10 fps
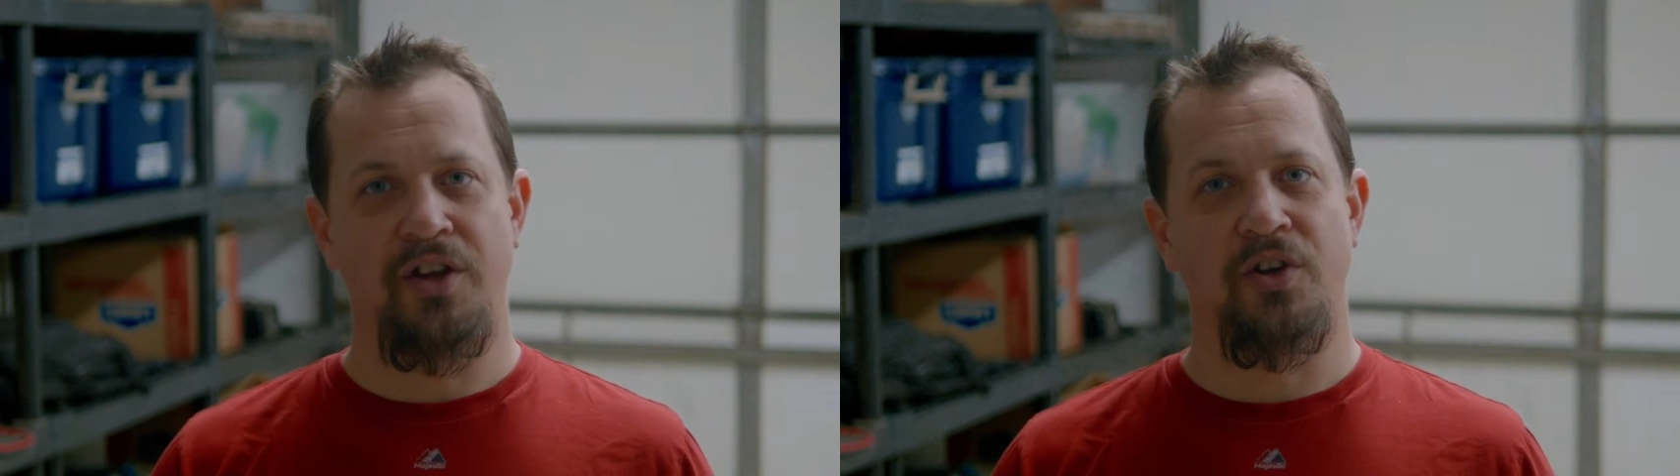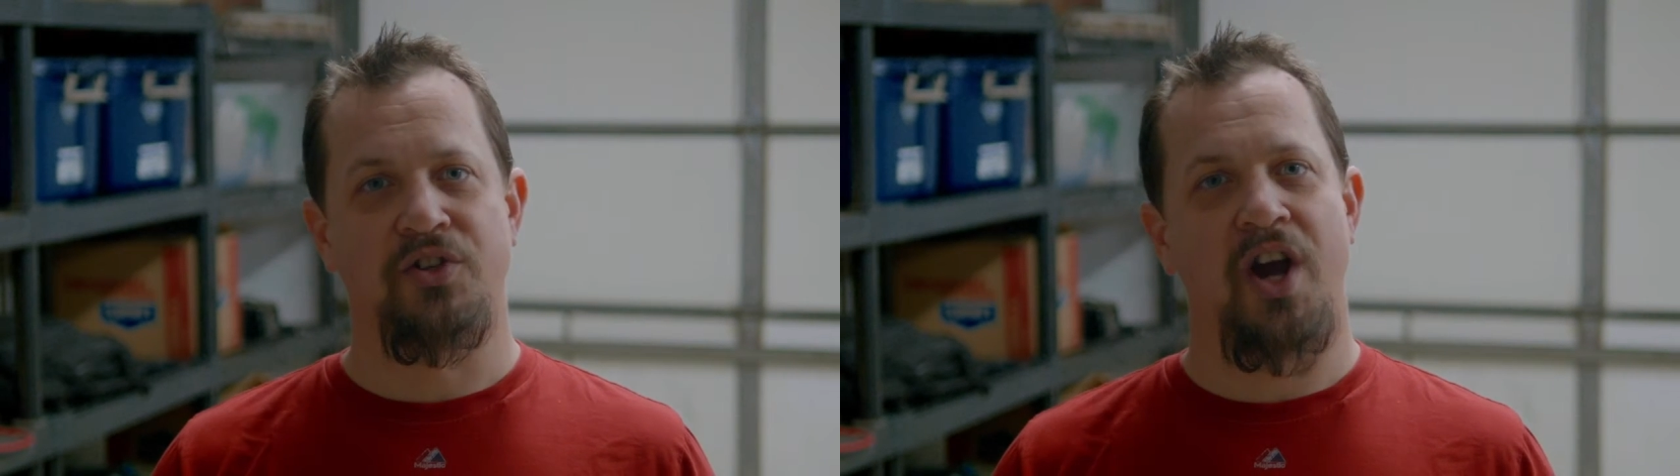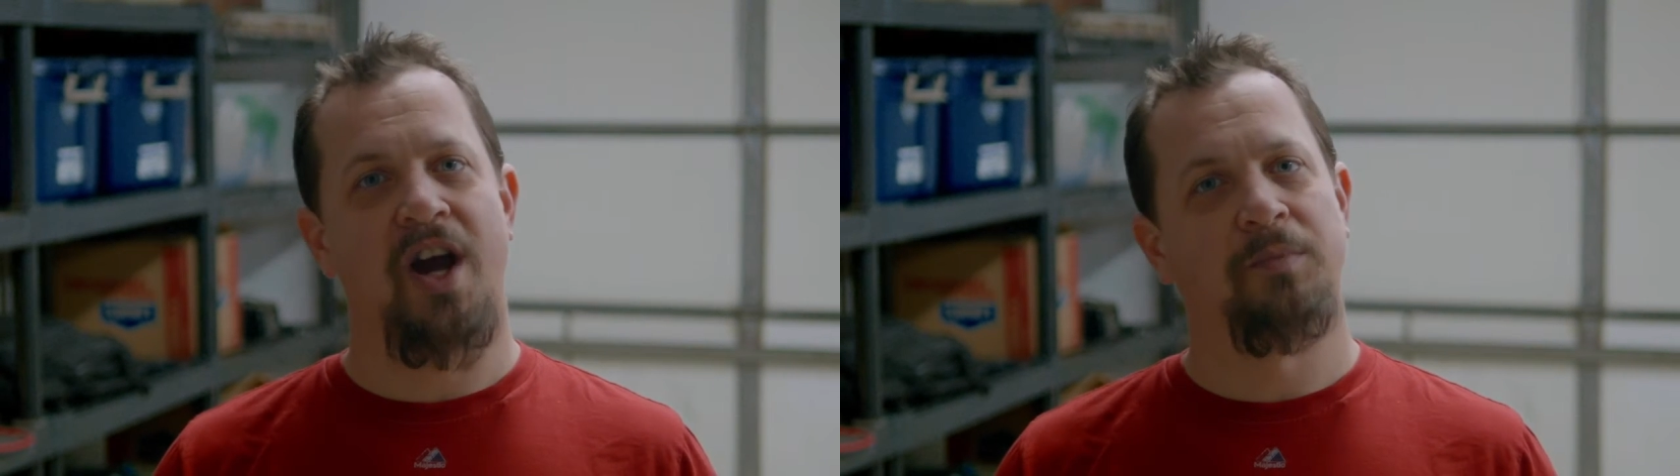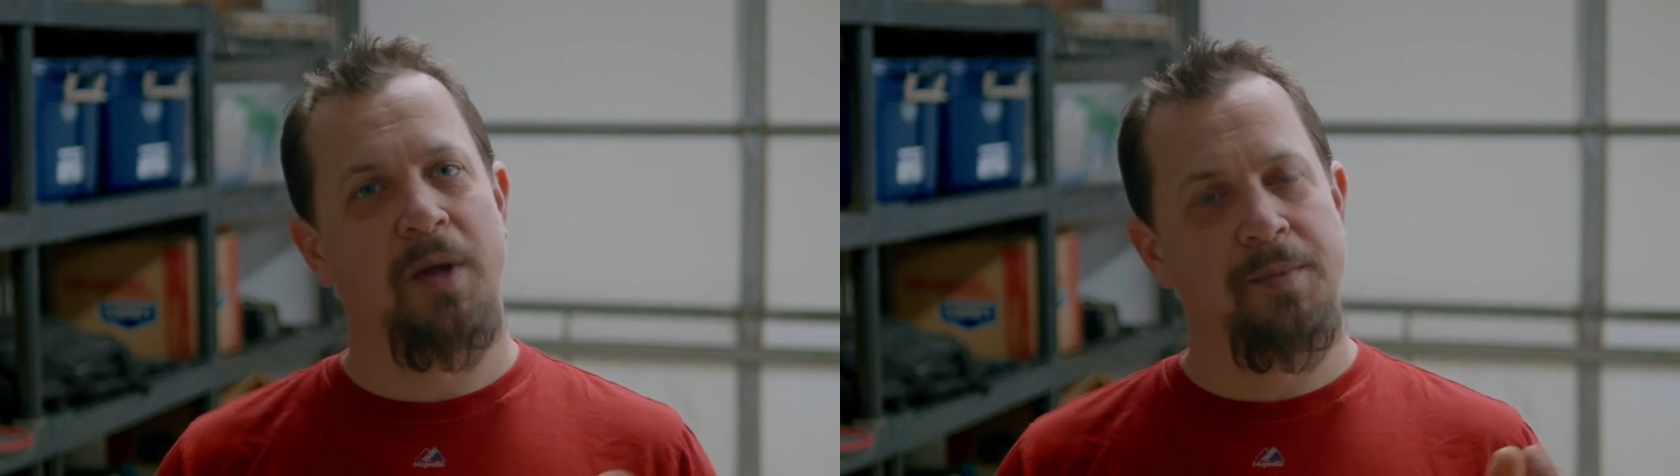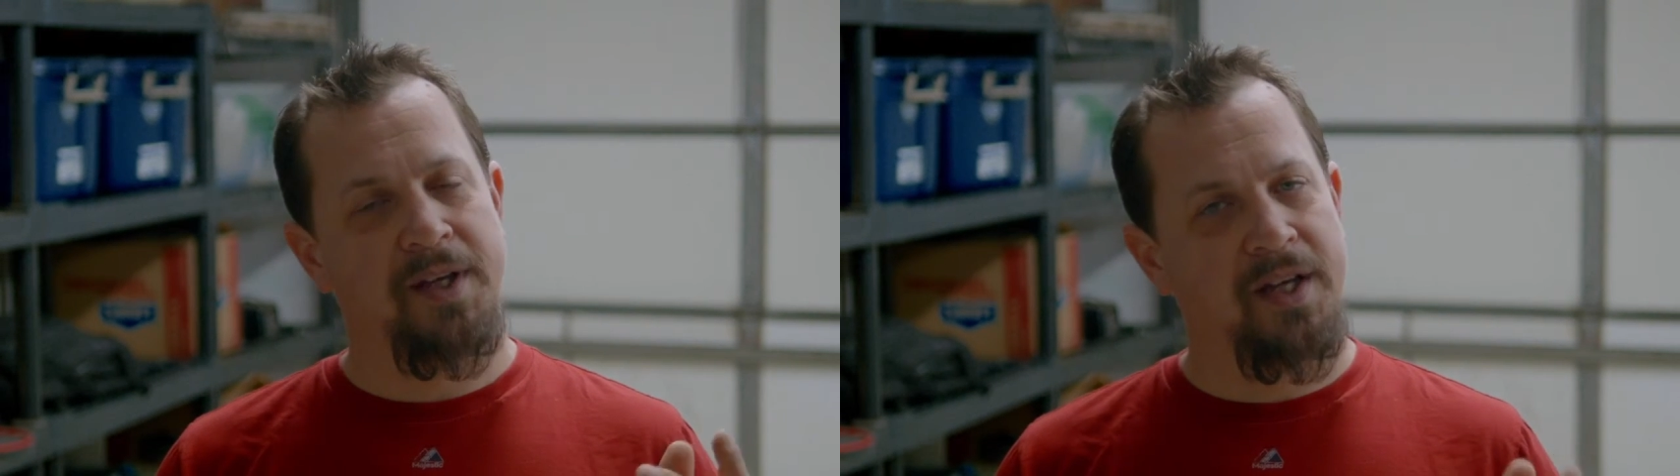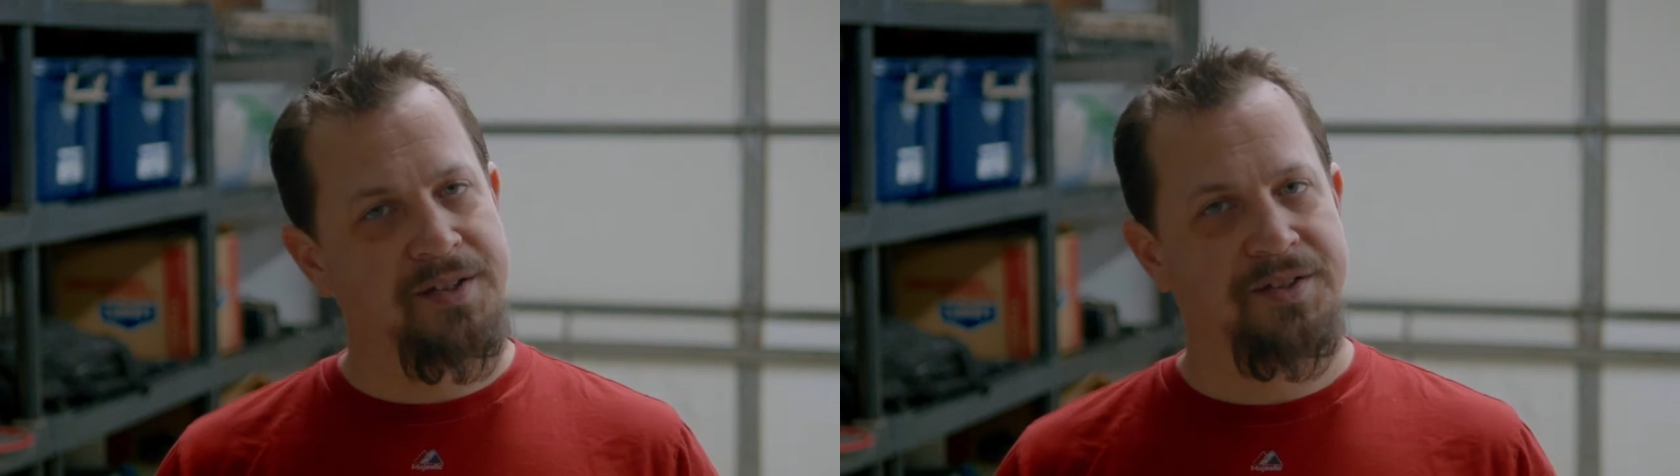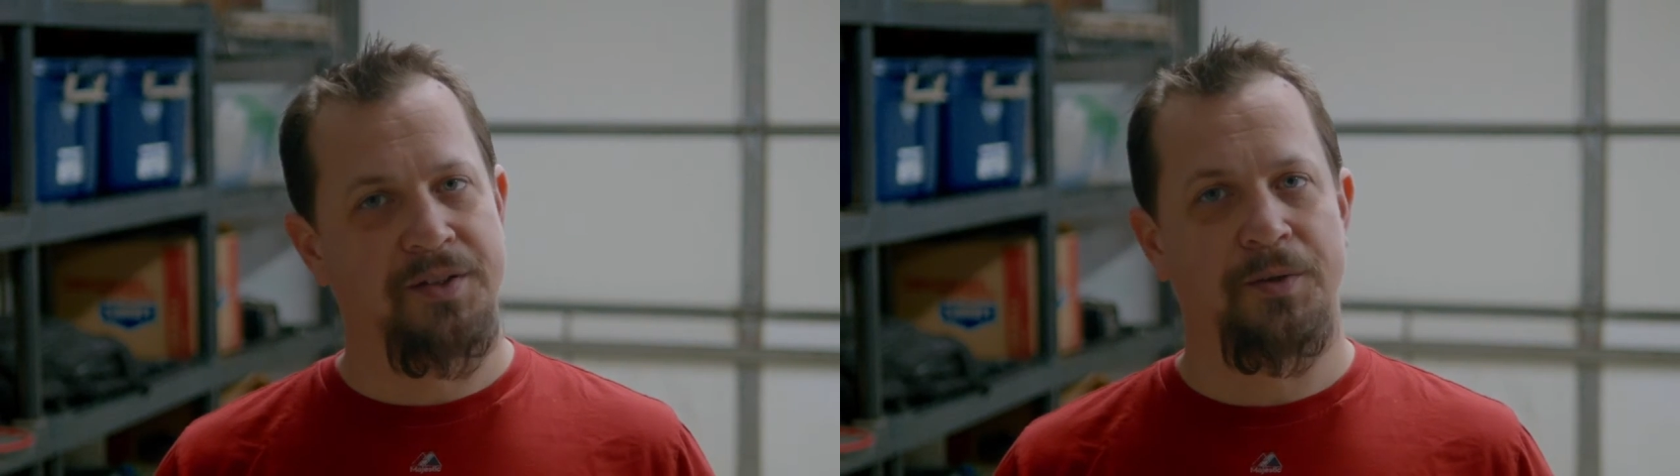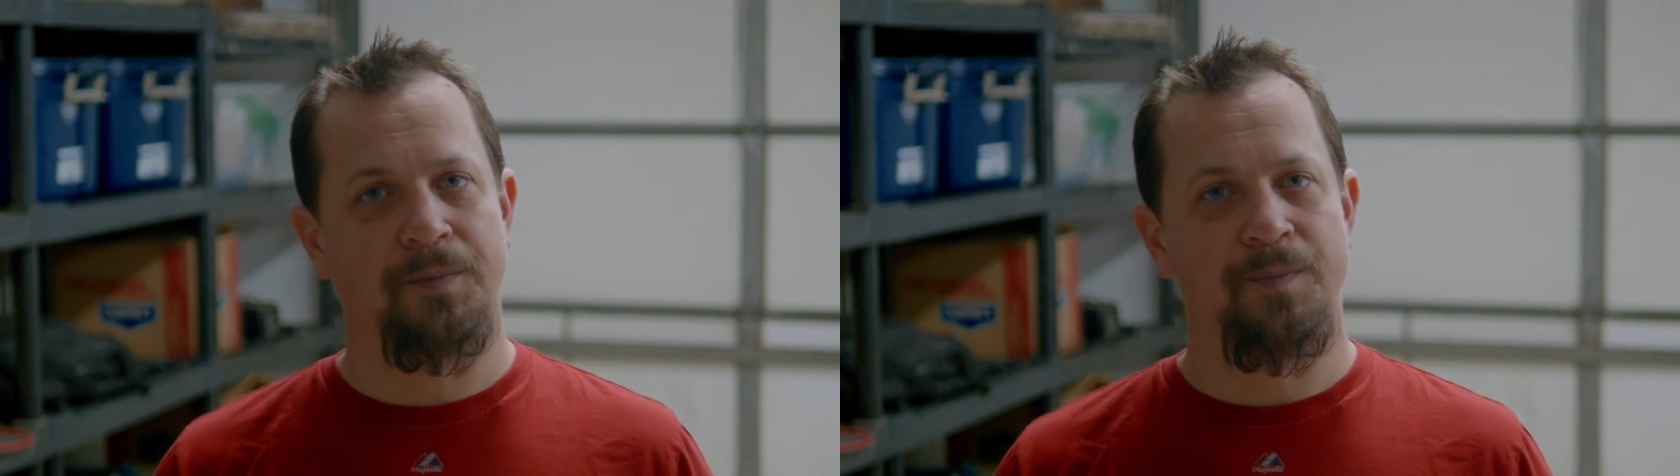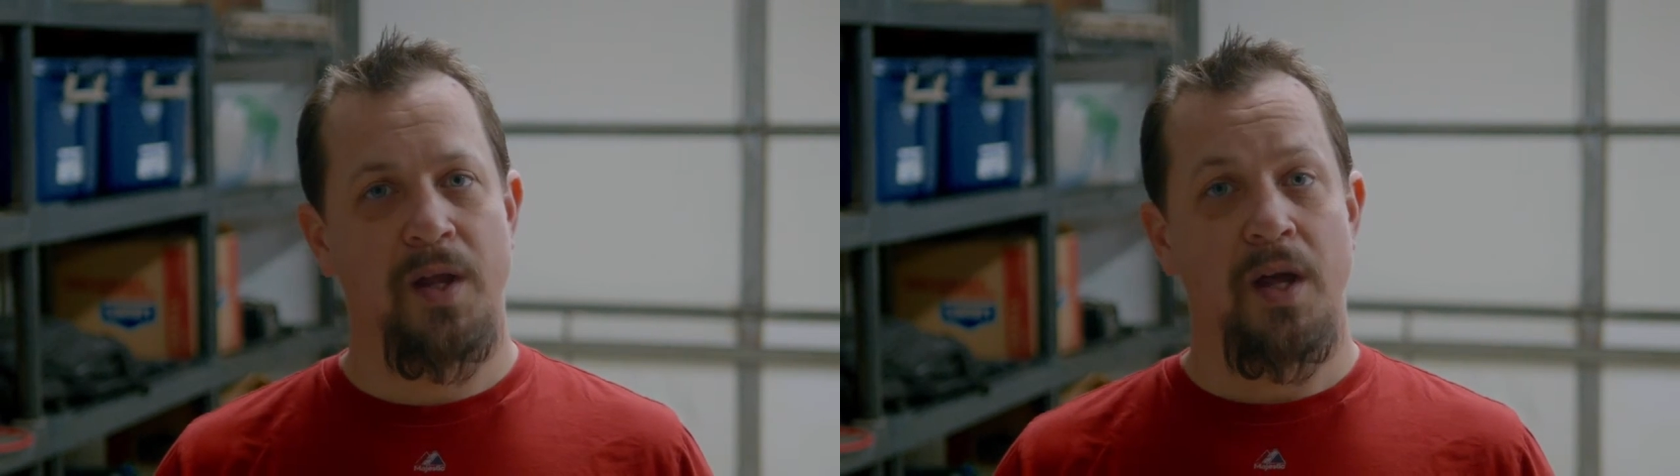that your child may begin soon,